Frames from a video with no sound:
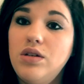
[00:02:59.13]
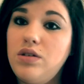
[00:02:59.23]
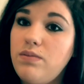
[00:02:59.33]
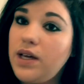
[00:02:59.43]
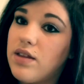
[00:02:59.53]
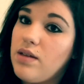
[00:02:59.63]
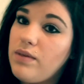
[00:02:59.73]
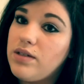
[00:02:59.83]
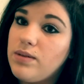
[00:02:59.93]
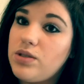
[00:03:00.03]
to make
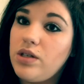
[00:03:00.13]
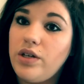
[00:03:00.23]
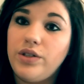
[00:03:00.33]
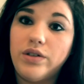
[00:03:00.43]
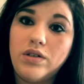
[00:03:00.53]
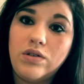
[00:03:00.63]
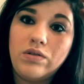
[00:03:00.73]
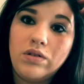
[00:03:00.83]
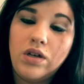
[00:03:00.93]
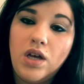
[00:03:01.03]
them, especially on your
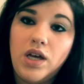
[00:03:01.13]
own,